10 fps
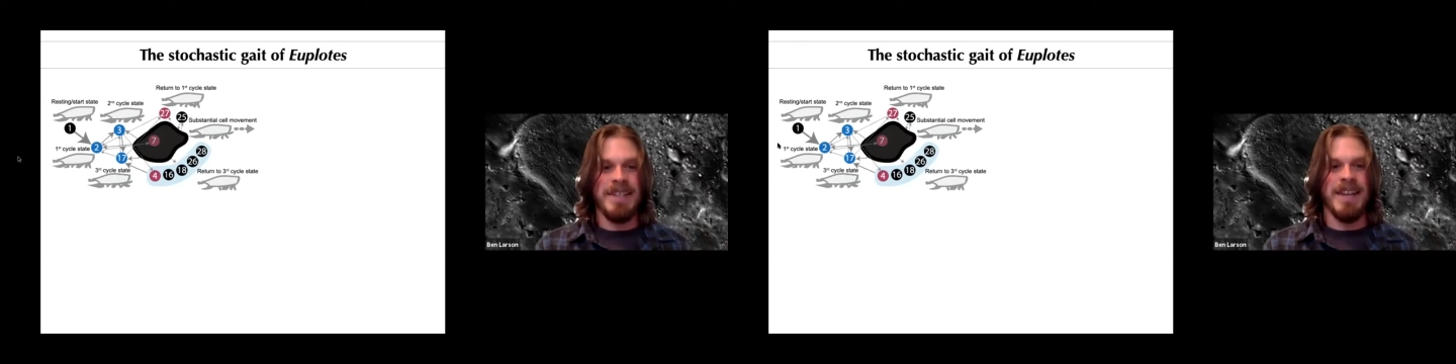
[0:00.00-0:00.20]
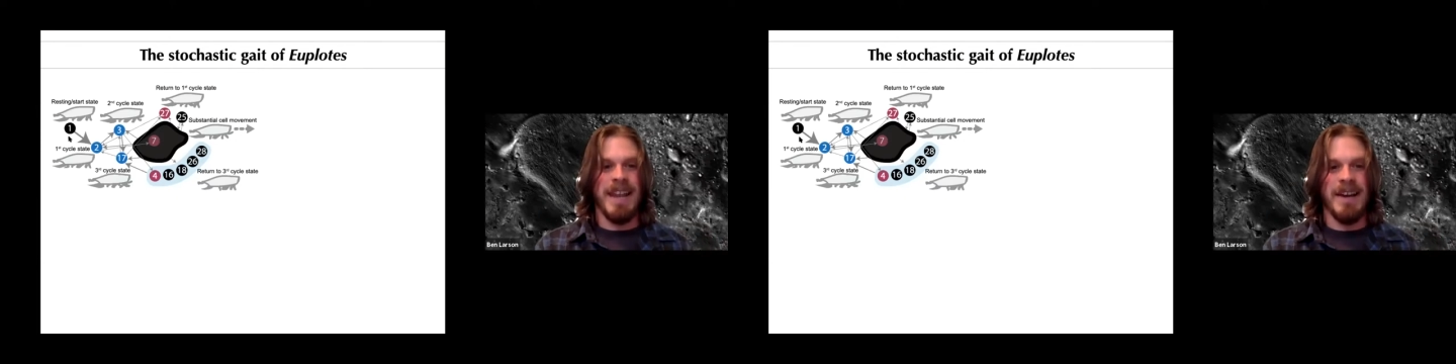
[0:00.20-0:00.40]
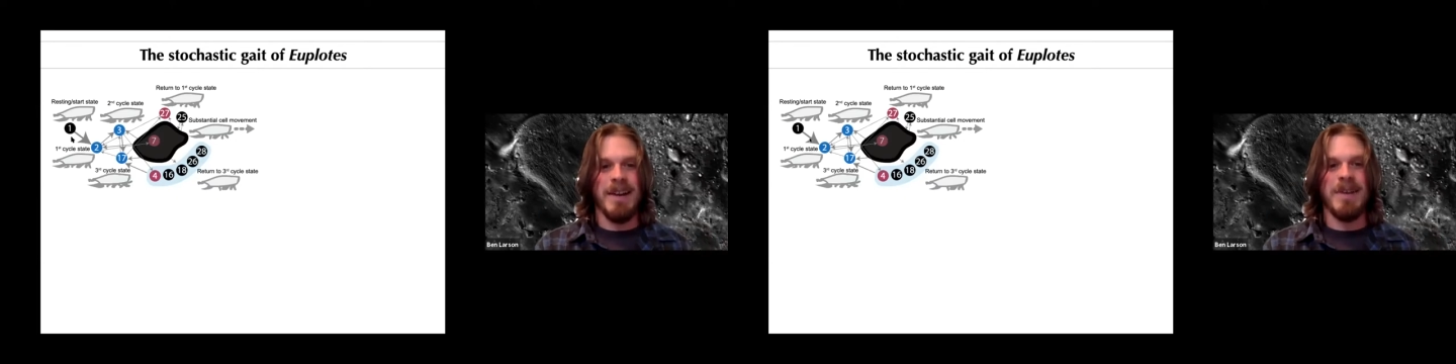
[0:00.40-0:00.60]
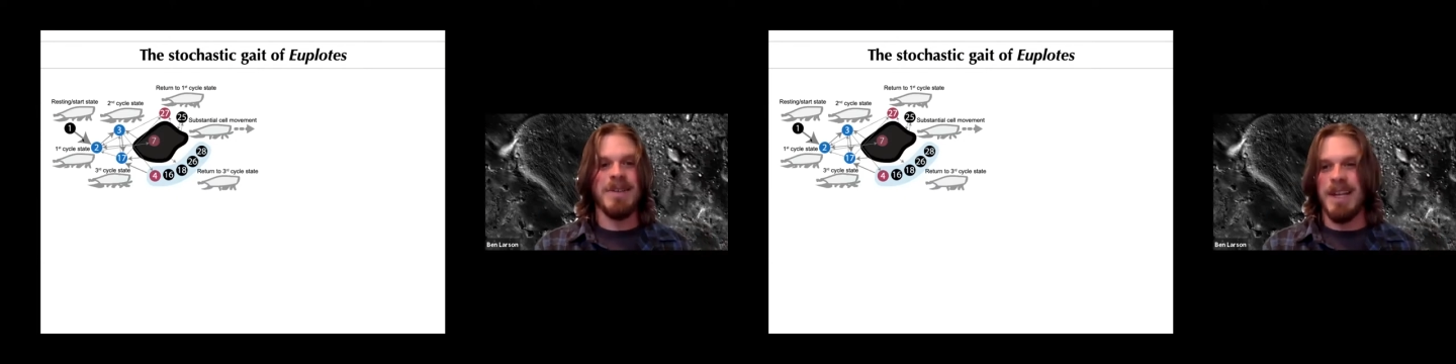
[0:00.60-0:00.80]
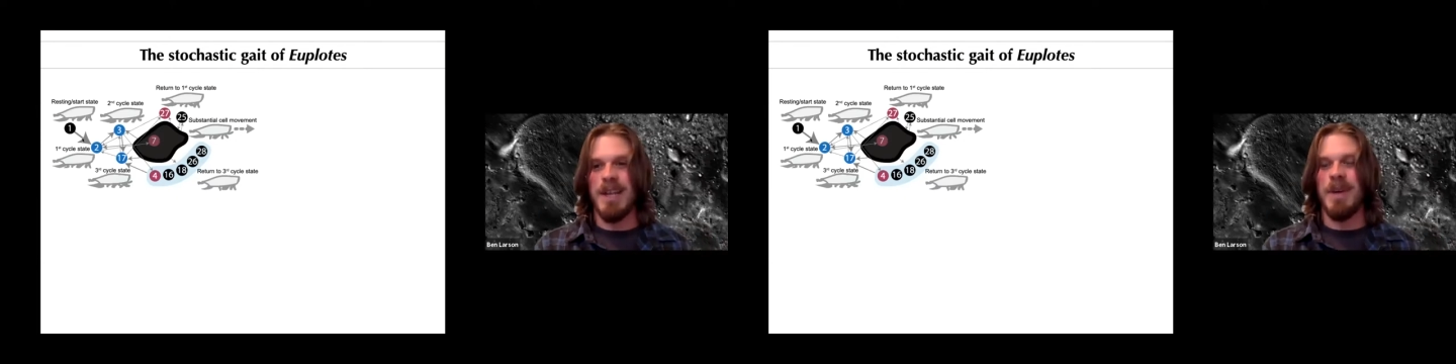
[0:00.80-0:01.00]
So the arrows are
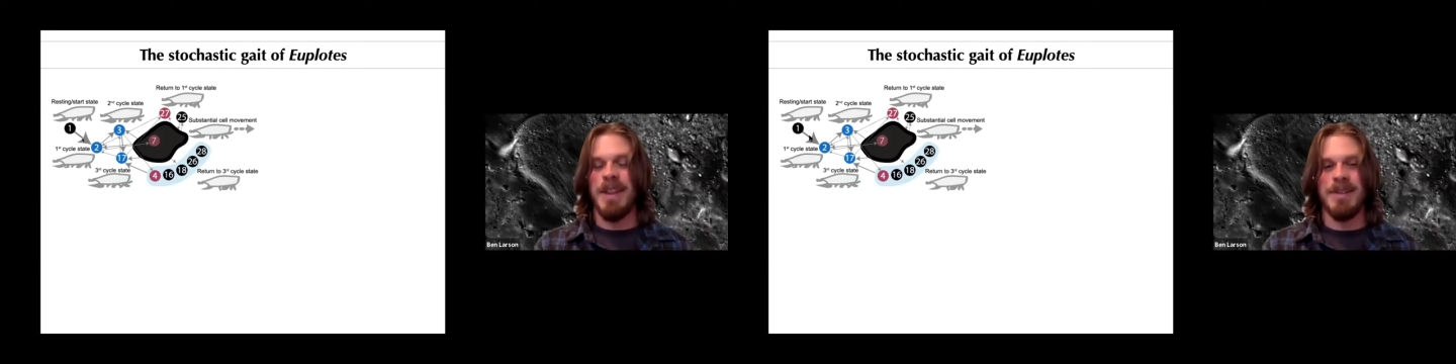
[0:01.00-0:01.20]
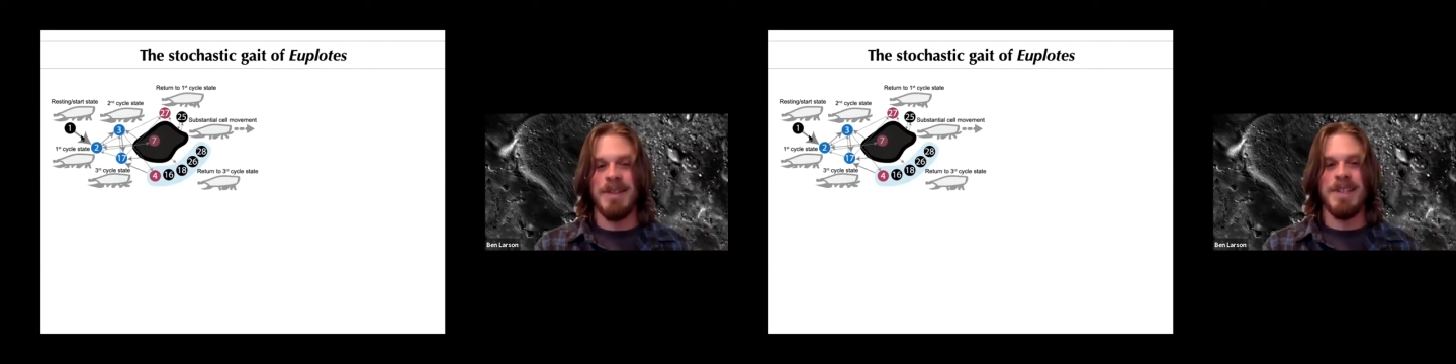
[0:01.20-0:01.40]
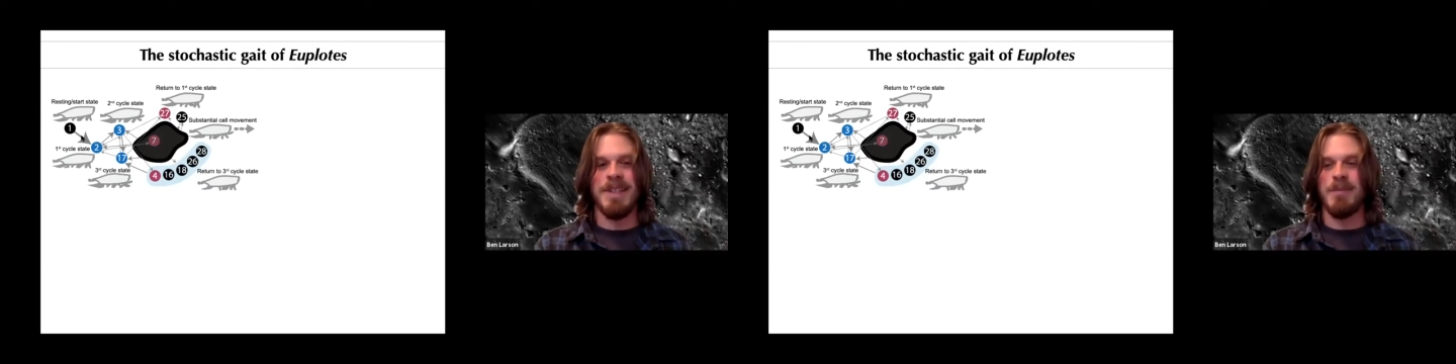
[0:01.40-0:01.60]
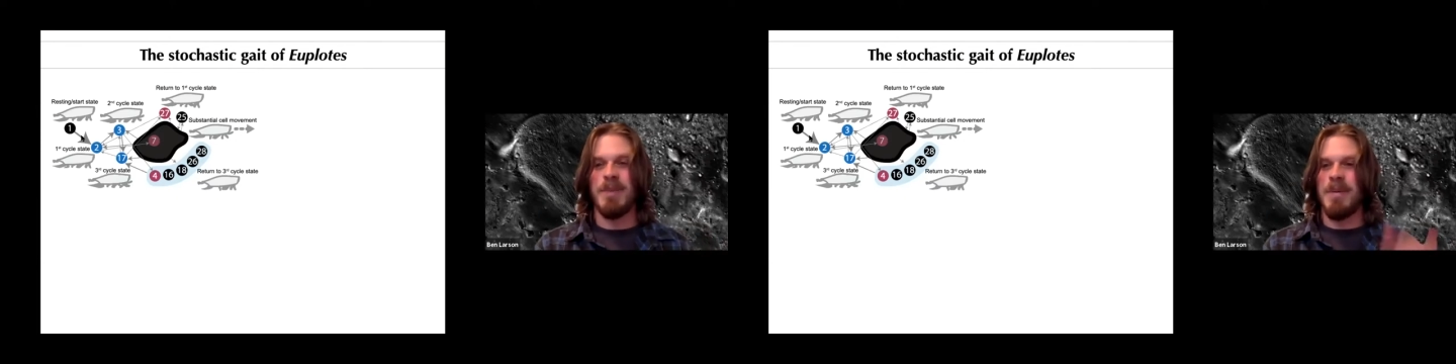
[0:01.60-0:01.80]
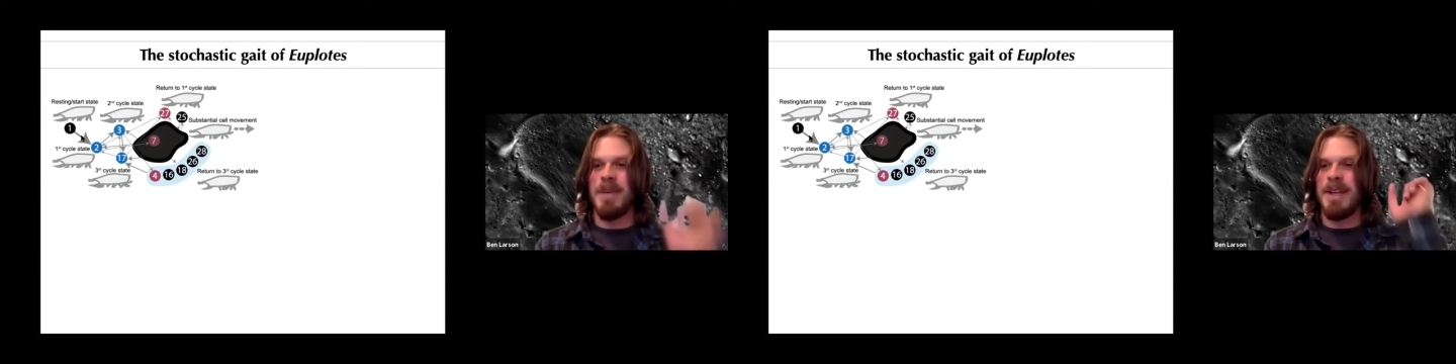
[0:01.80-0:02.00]
scaled by the transition
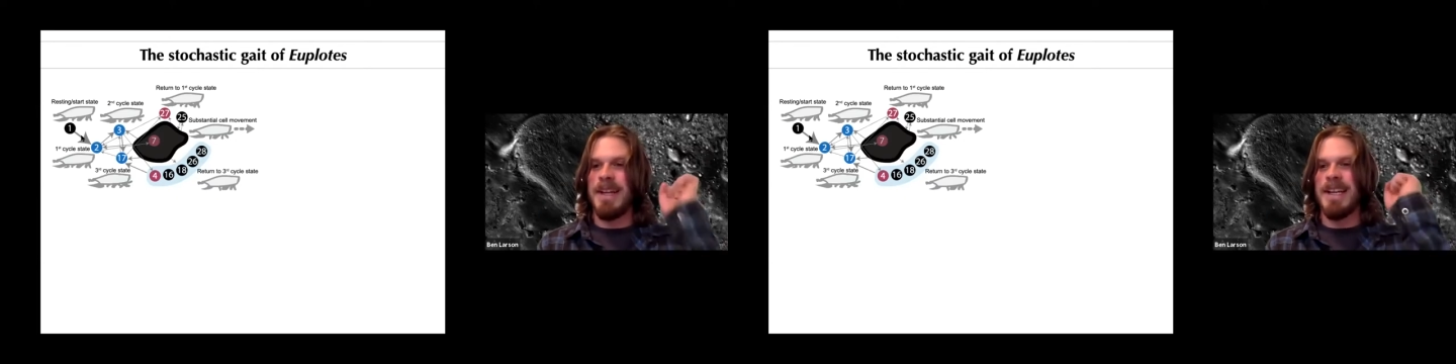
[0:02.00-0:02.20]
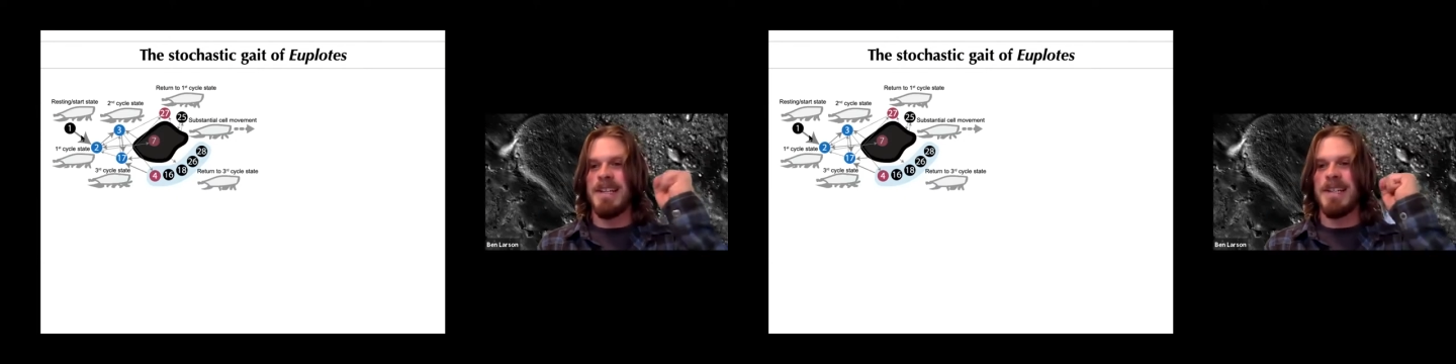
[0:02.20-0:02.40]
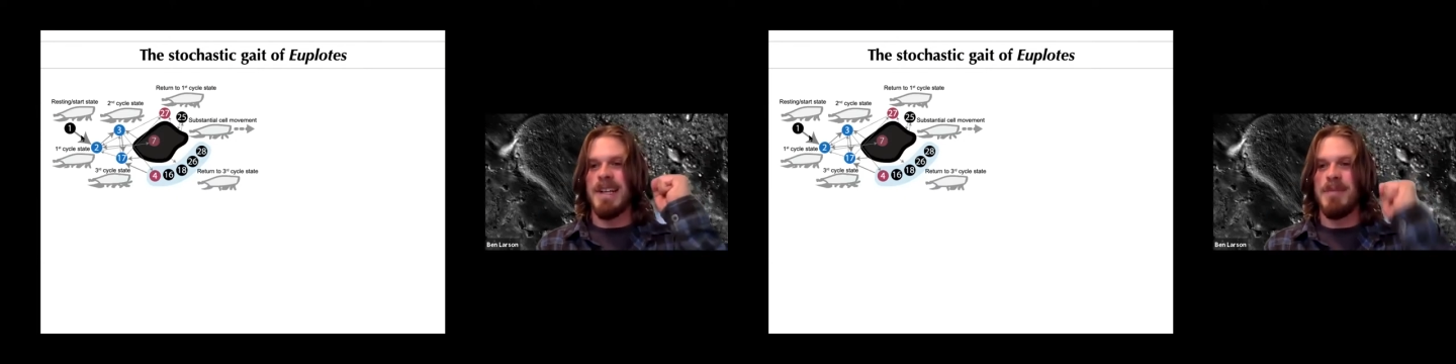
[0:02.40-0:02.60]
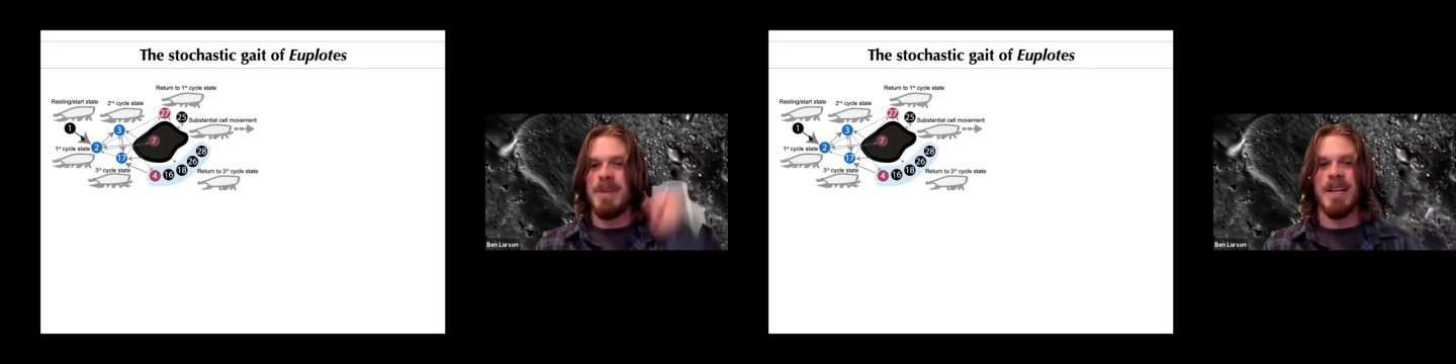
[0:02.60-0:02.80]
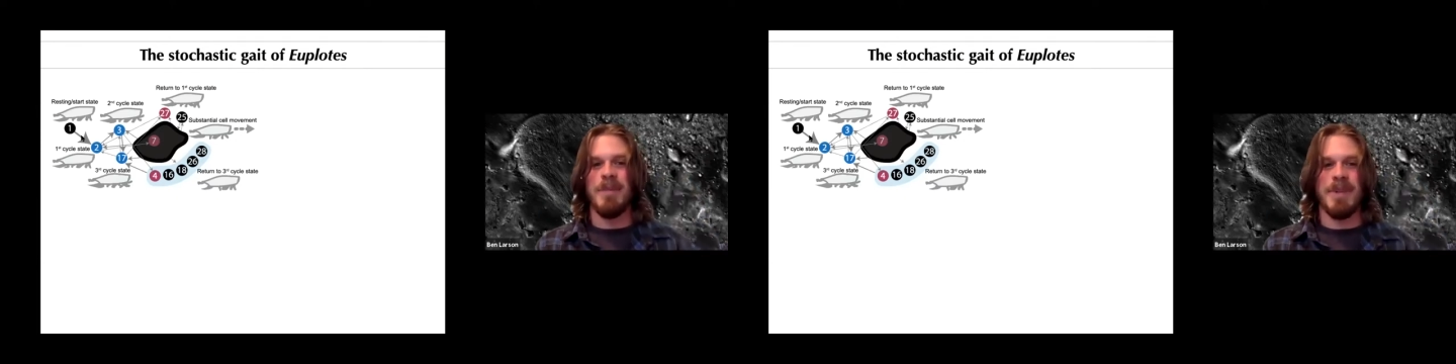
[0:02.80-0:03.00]
probability conditioned on
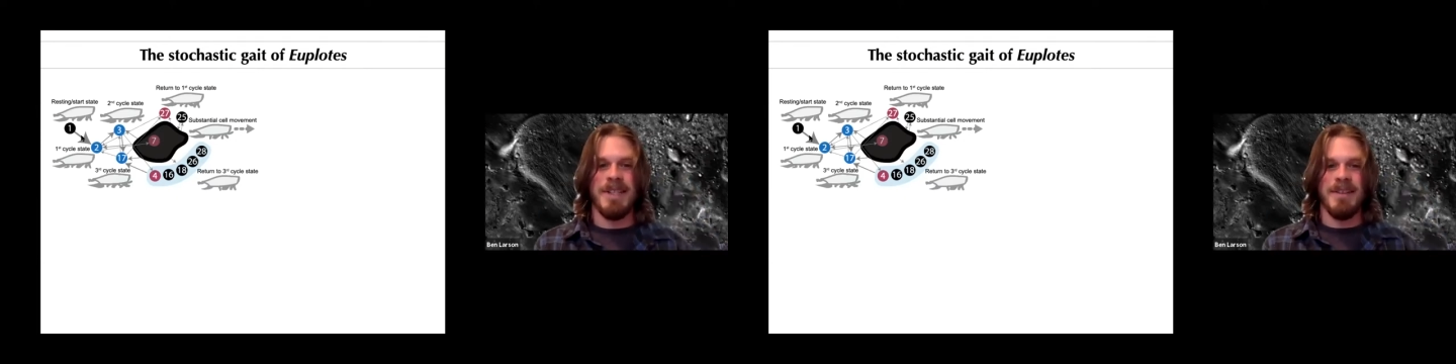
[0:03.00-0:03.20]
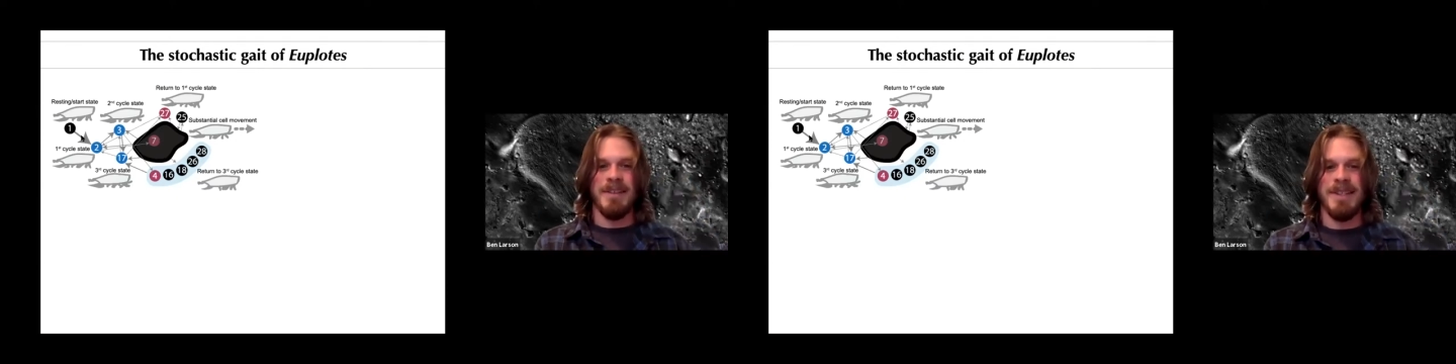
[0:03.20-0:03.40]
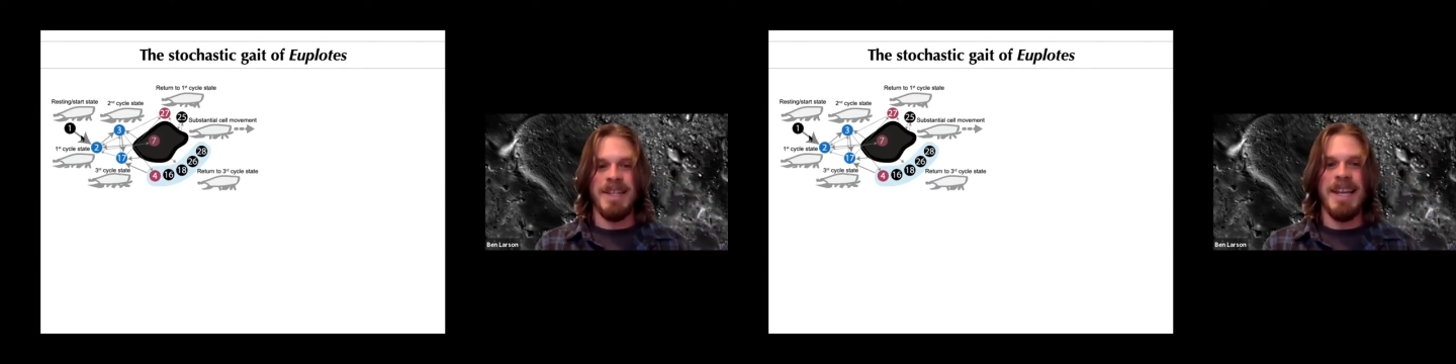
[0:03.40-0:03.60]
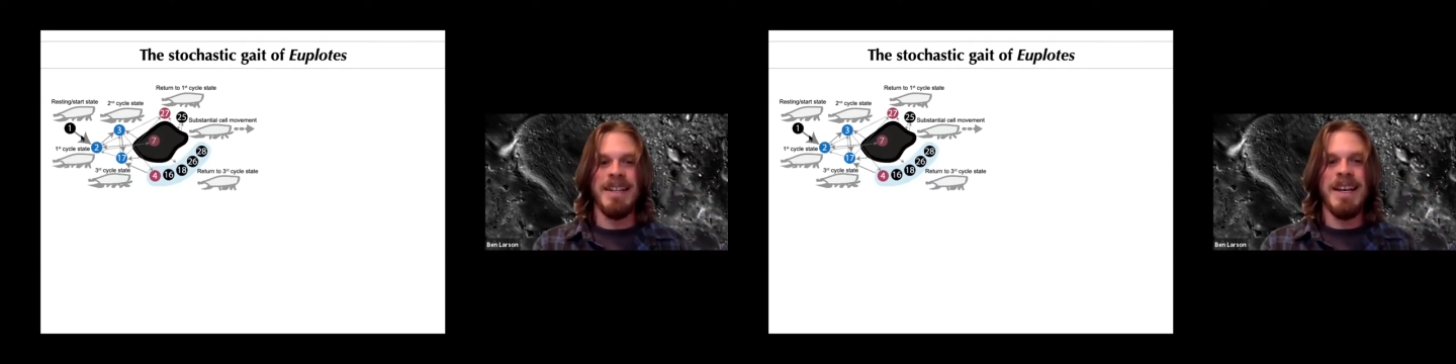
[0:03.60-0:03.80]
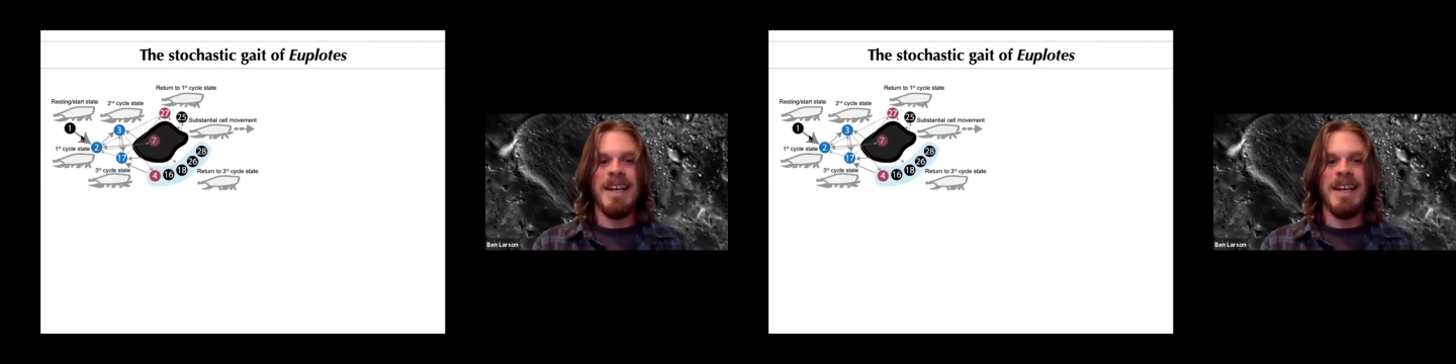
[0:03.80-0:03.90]
being in a particular state.